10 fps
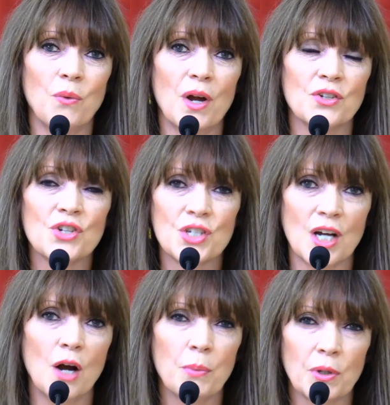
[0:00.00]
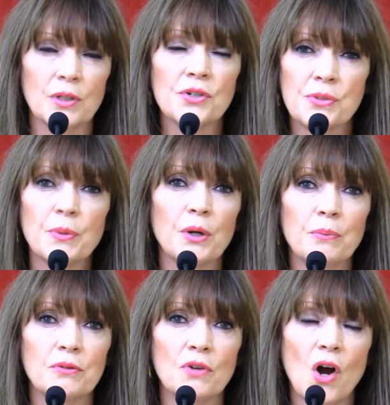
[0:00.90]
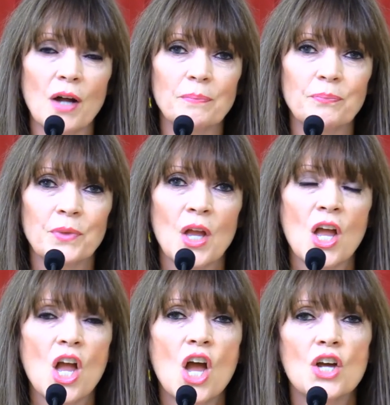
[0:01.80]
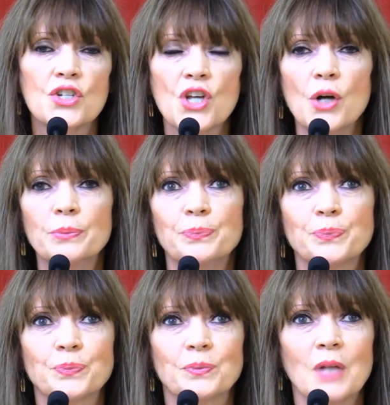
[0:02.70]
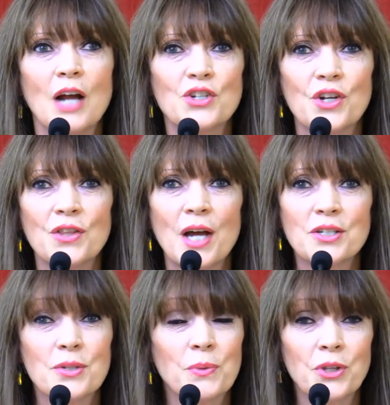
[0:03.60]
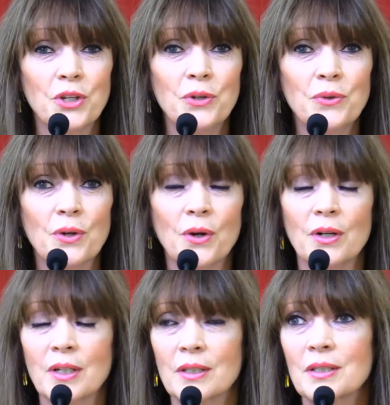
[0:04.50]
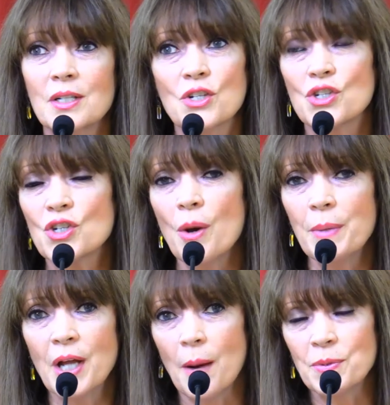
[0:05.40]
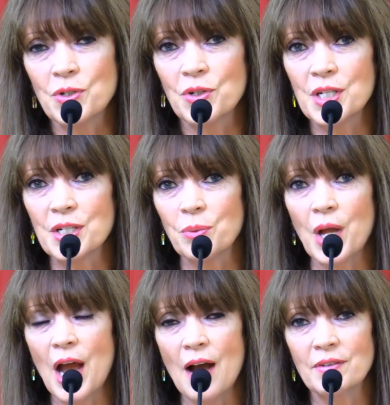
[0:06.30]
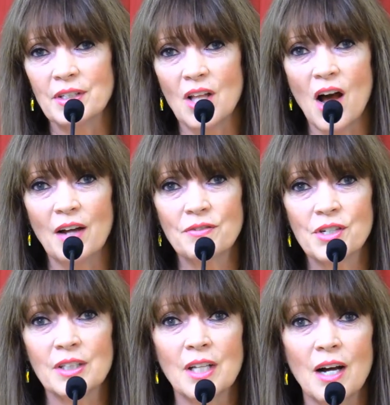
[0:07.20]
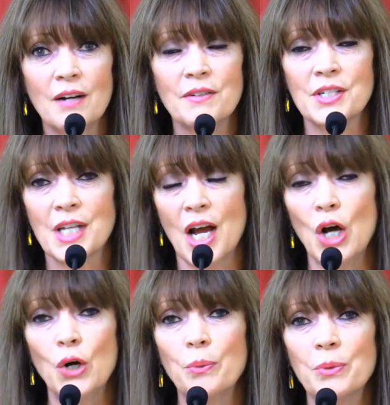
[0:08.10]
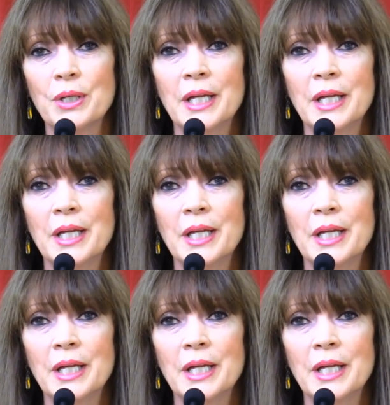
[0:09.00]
way, just to help her little spirit move on. So I share this with you. There are so many opportunities that we have in life to love and to help.